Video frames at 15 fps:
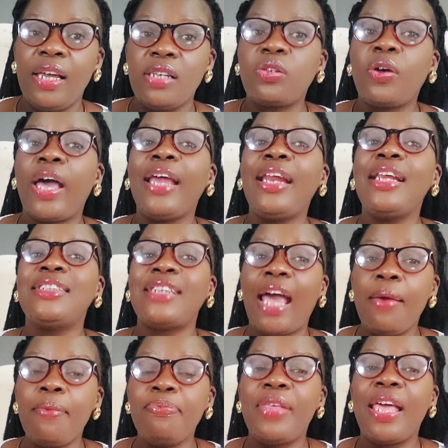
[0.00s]
So
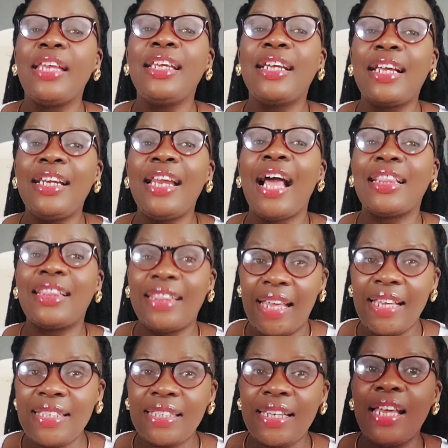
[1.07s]
anytime they declare
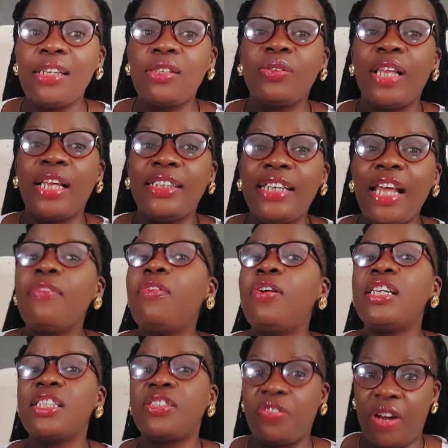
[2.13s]
things into the
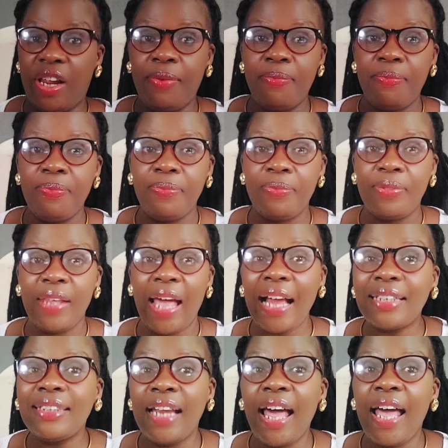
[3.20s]
devilish realm
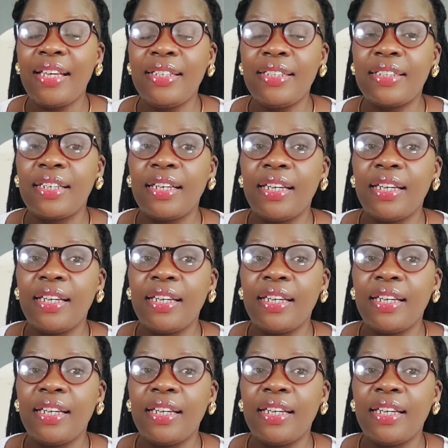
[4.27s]
at night,